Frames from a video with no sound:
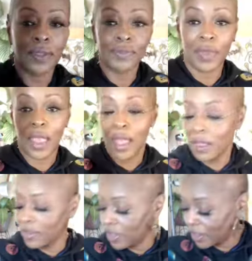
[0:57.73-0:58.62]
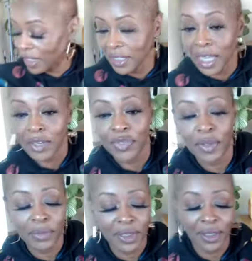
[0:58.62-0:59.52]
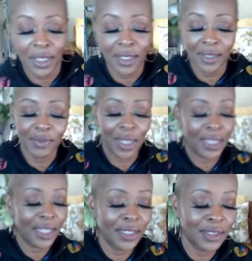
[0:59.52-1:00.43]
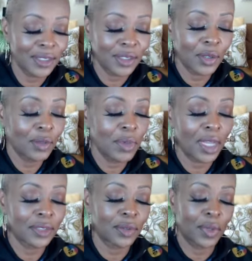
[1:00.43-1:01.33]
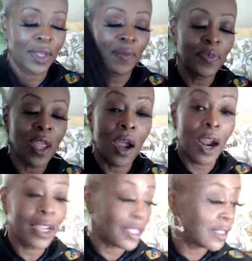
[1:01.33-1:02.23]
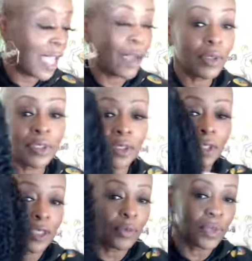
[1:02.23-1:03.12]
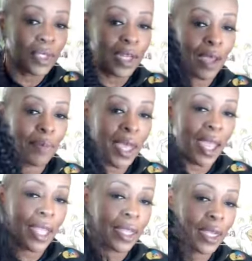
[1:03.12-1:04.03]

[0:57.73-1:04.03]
Yeah, just in case I gotta film this again. I can't just throw the box away. Alright, this was in that bag.